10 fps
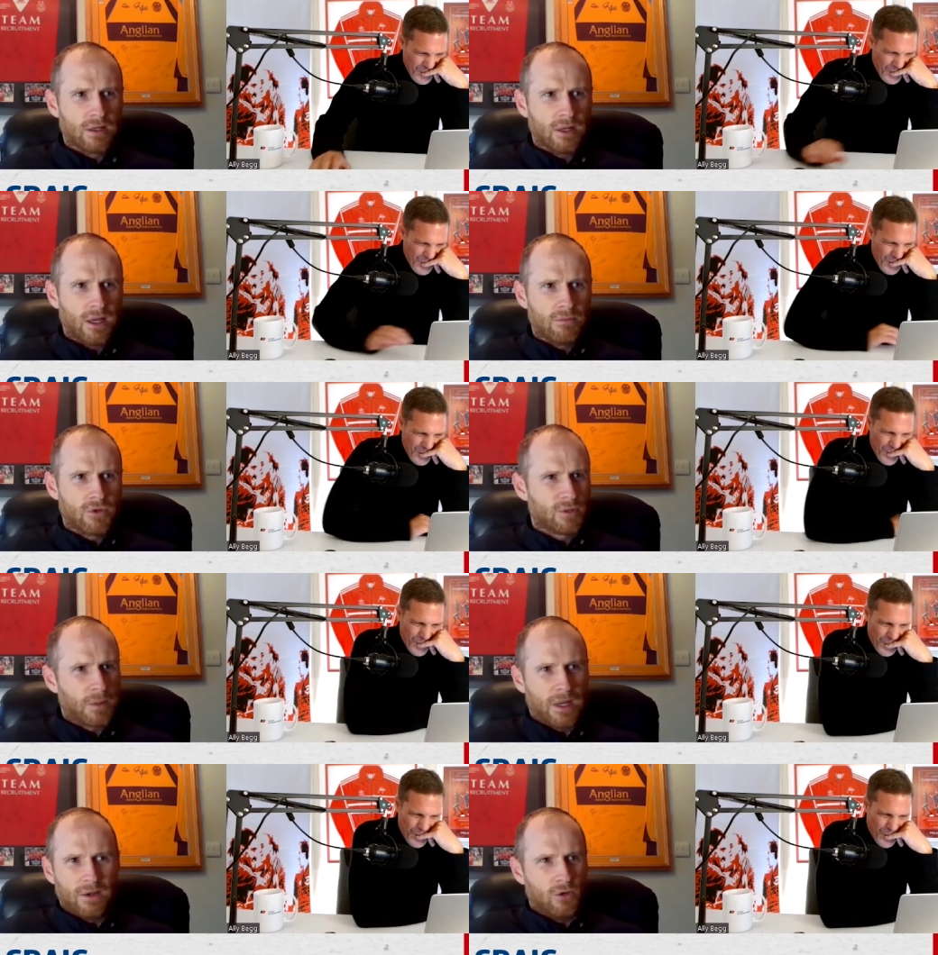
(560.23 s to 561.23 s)
Speaker 1: Um, just
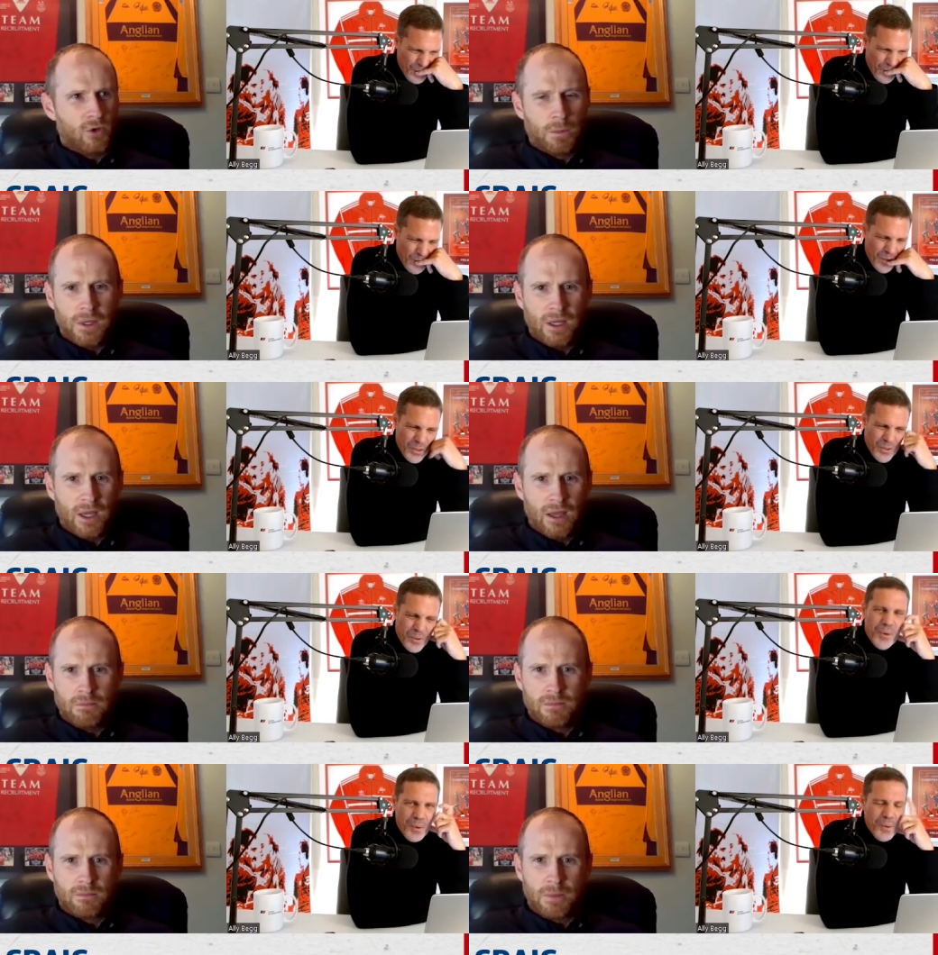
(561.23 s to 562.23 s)
began European
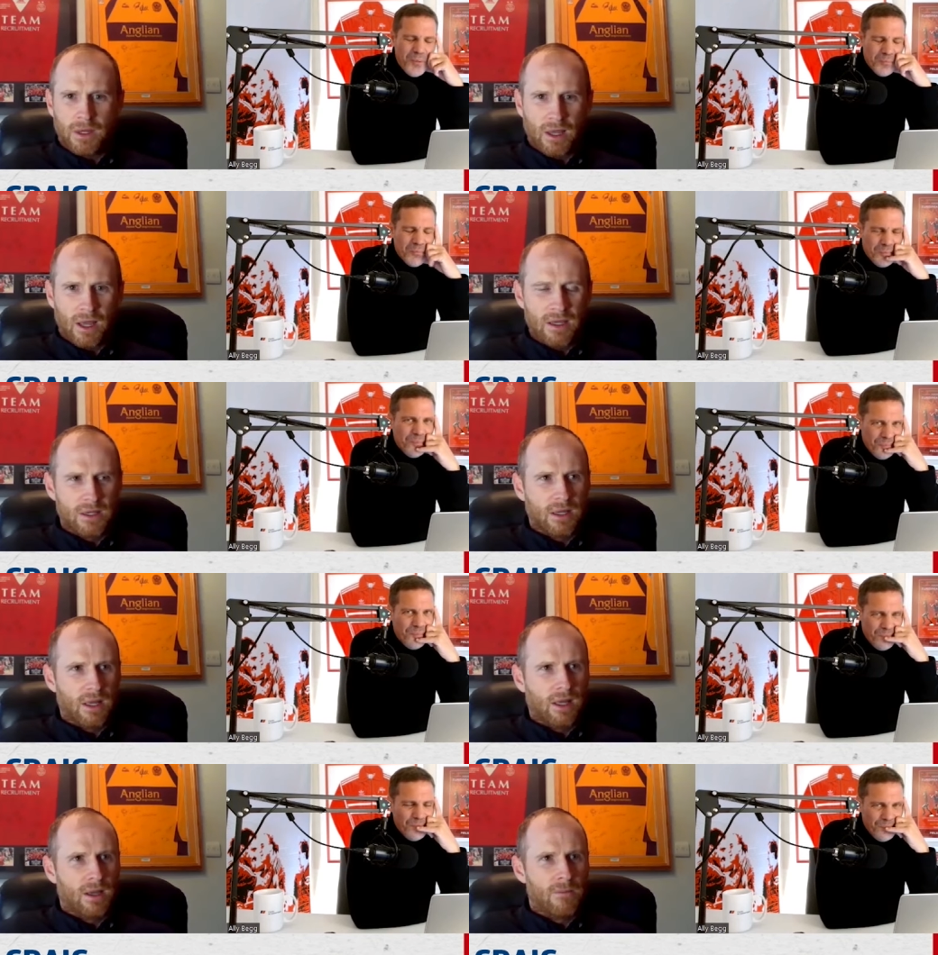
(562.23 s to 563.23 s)
game, big night.
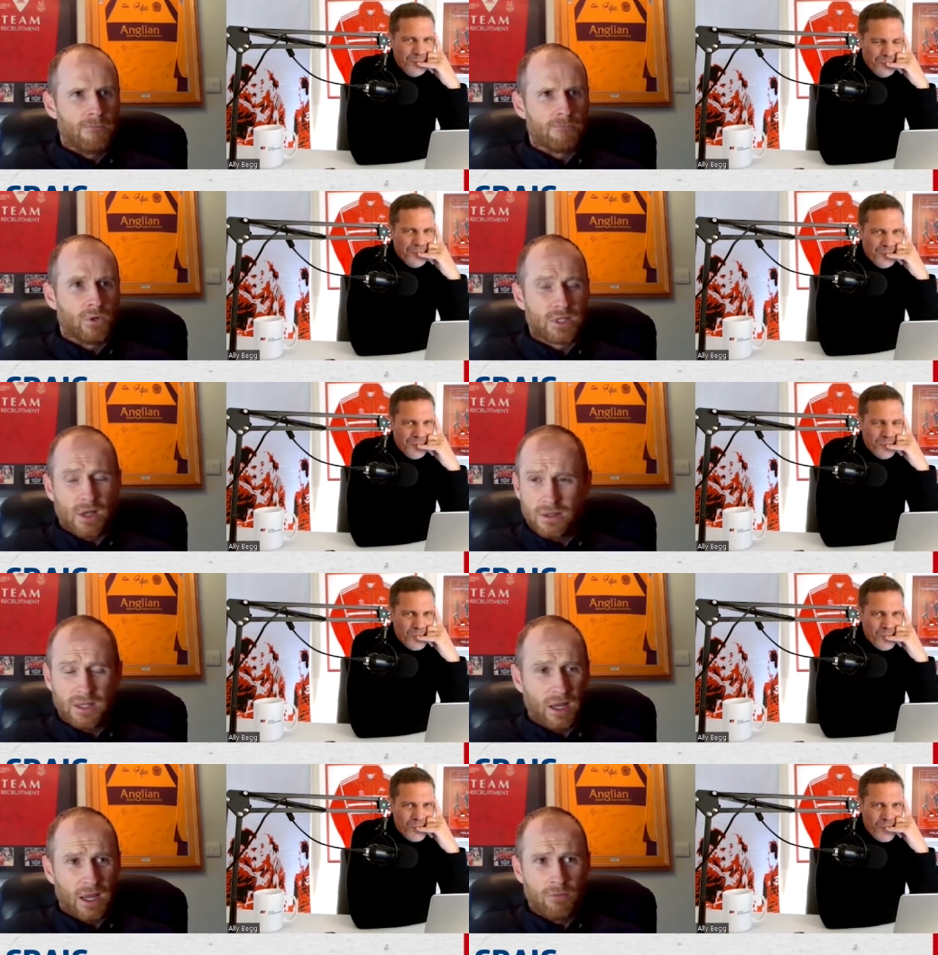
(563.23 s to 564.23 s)
Um, we
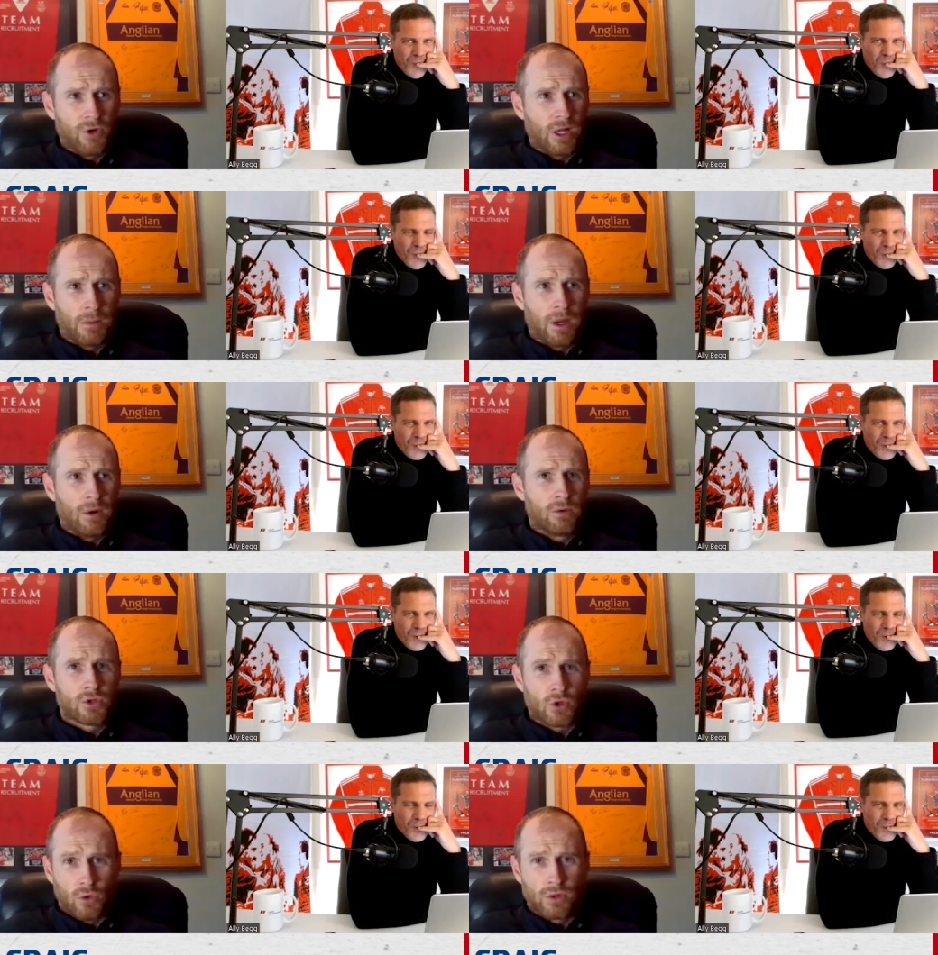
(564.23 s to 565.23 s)
started that game really well,
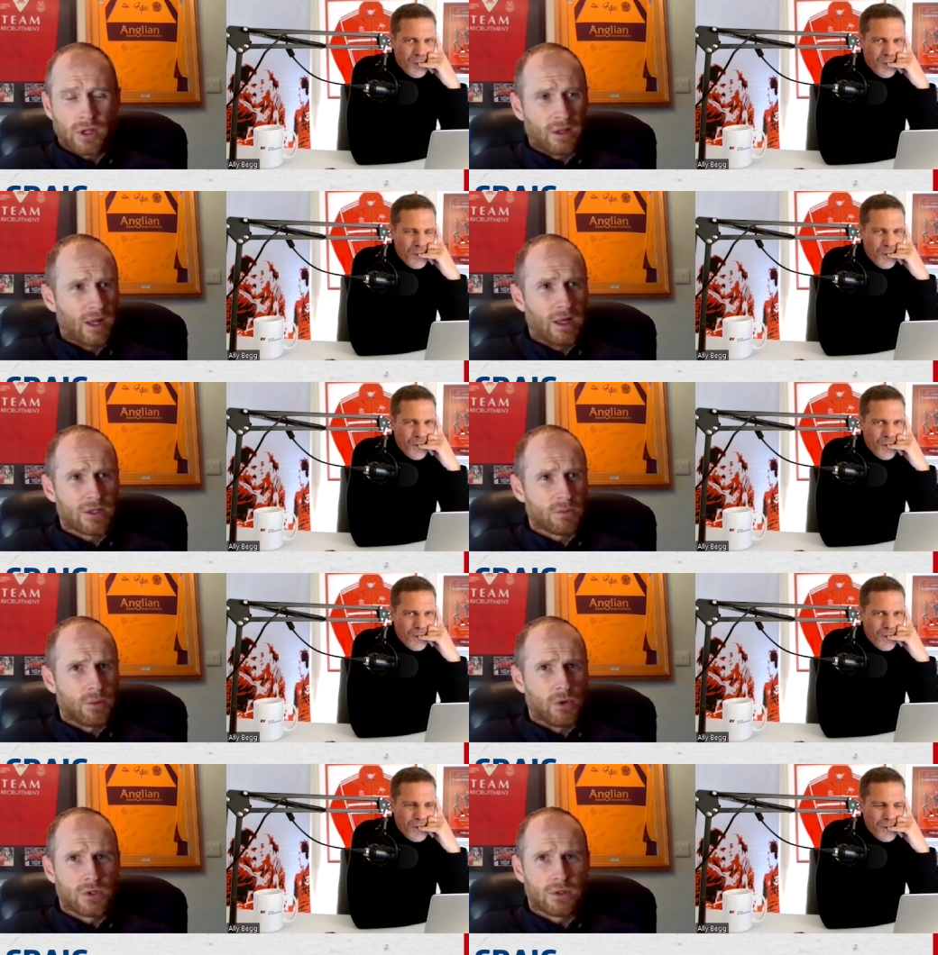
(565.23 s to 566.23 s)
scored. I think that actually
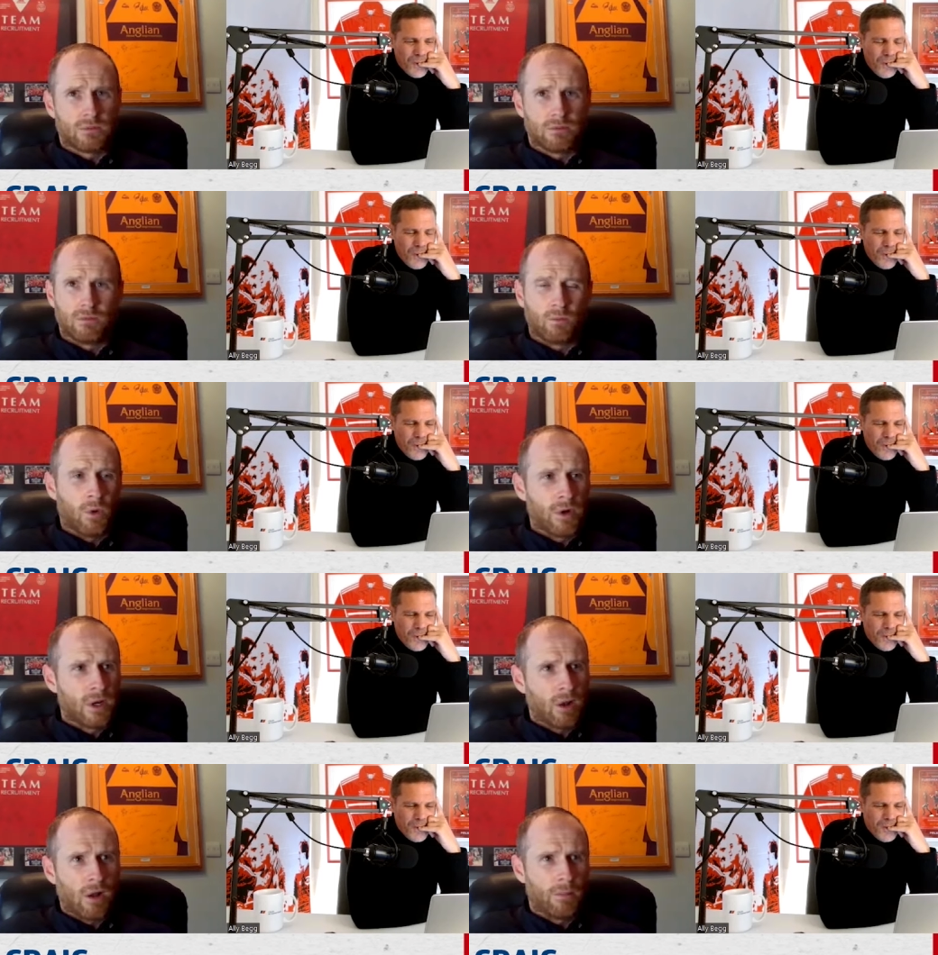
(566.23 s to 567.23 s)
put us one
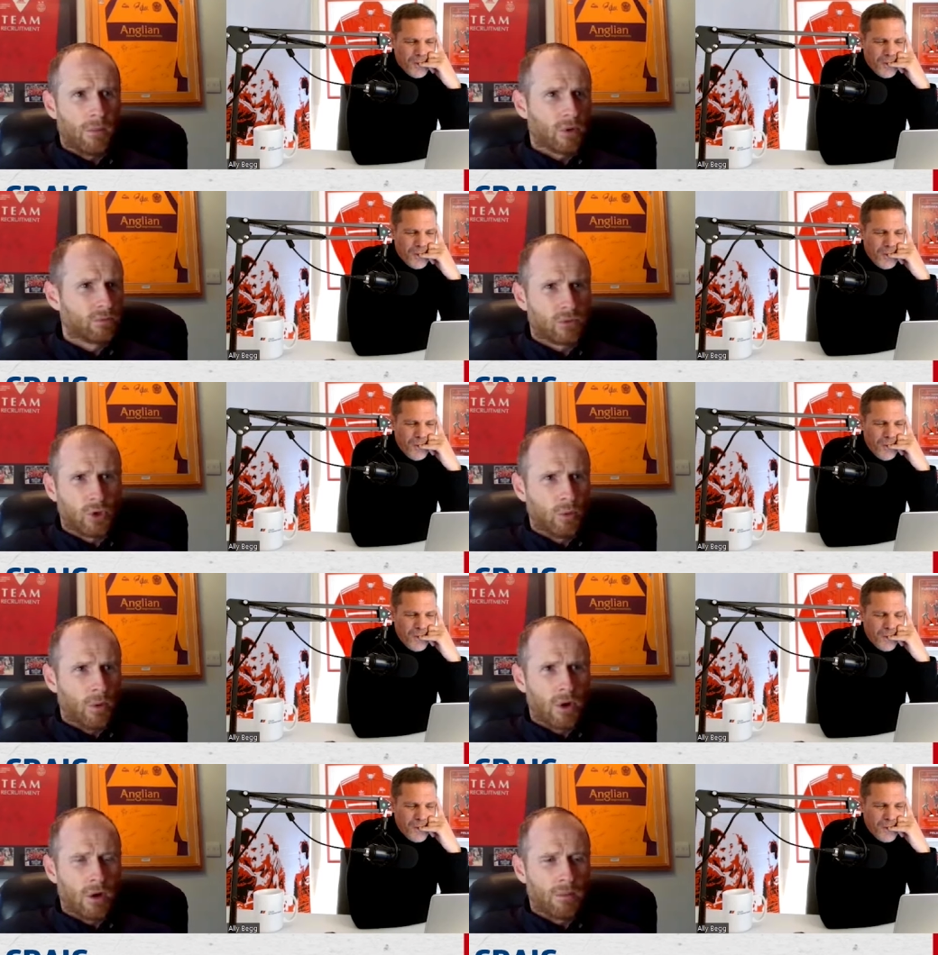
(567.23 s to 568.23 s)
0 up or two
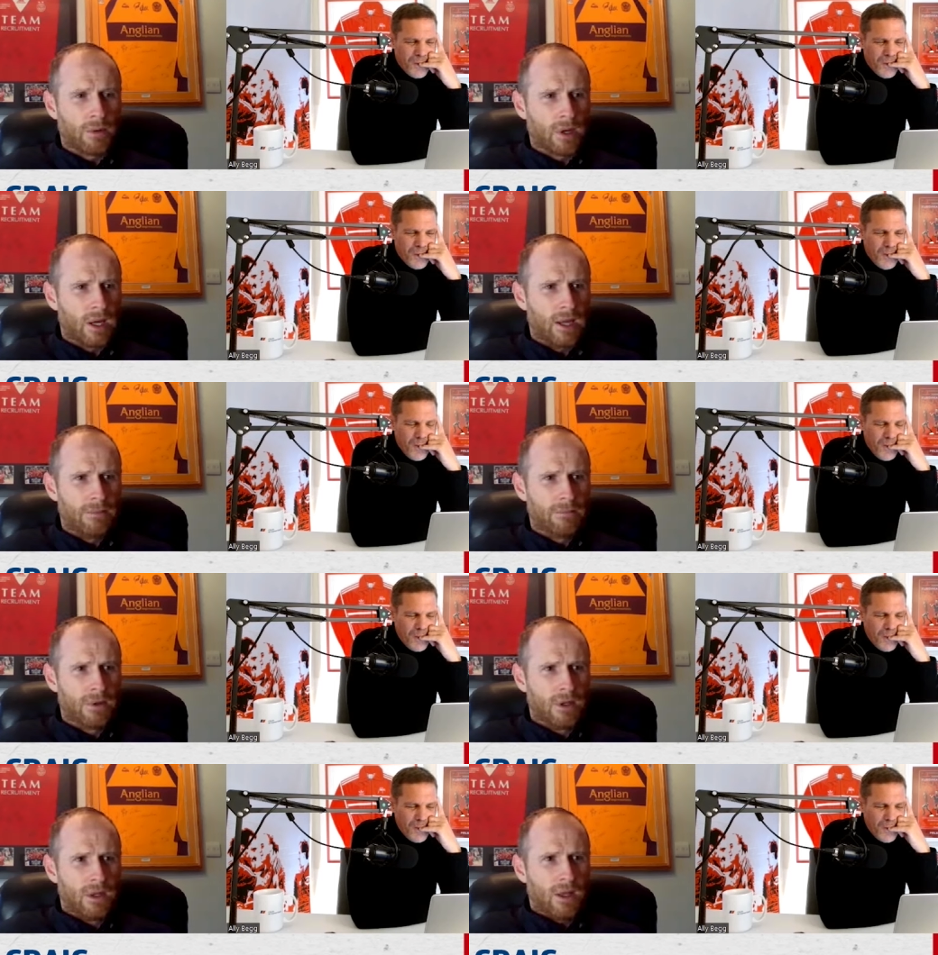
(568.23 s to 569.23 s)
one up um,
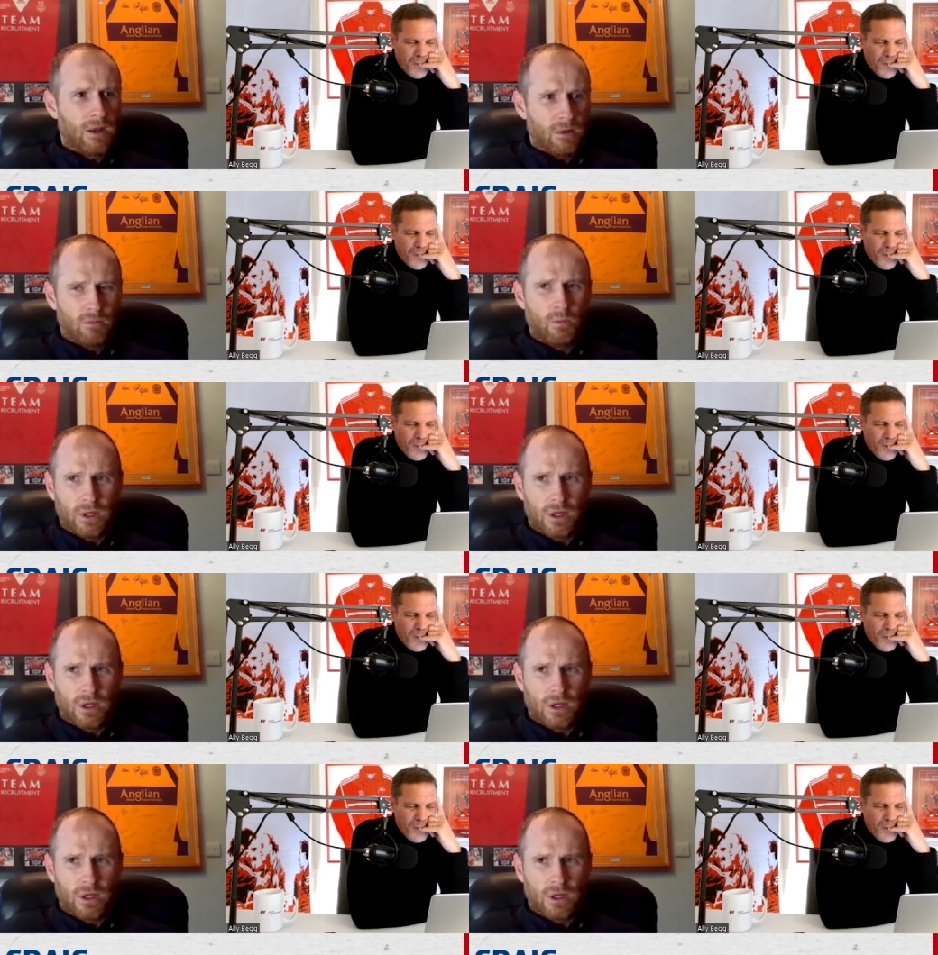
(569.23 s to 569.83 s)
with a